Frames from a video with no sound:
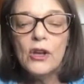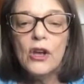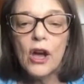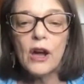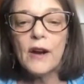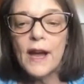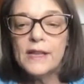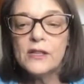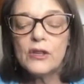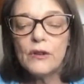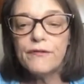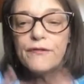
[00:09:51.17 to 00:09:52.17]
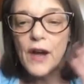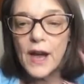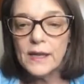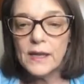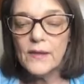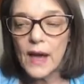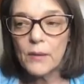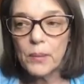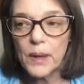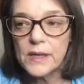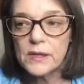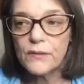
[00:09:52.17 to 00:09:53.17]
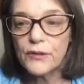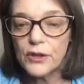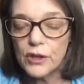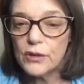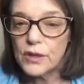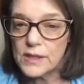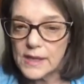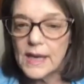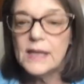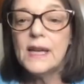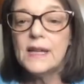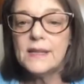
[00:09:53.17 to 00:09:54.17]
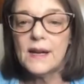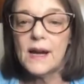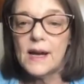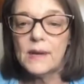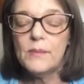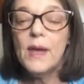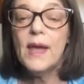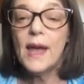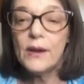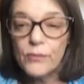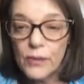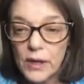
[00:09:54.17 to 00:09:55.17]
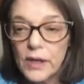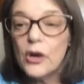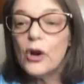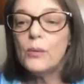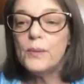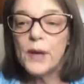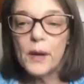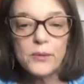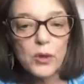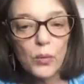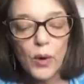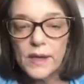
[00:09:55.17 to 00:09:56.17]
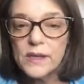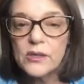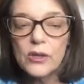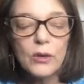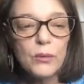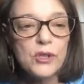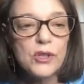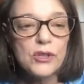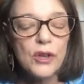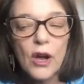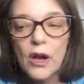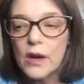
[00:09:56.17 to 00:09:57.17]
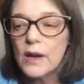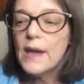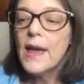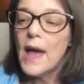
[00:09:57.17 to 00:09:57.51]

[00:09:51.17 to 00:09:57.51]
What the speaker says: All right. So finding that place for you to take that time and really open up to what is it your wishes are.